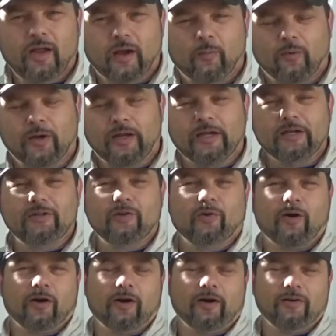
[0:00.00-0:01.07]
And we're going to get to
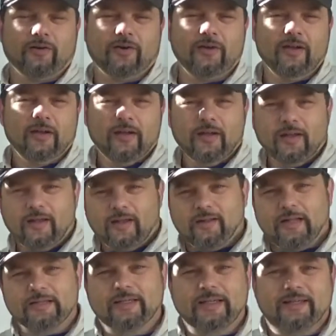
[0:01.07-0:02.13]
our 100.
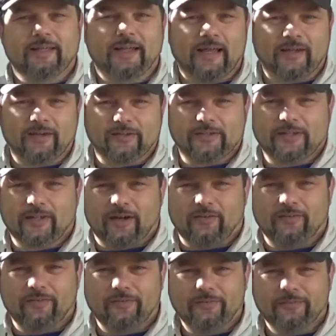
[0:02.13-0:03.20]
Let's get to that good stuff.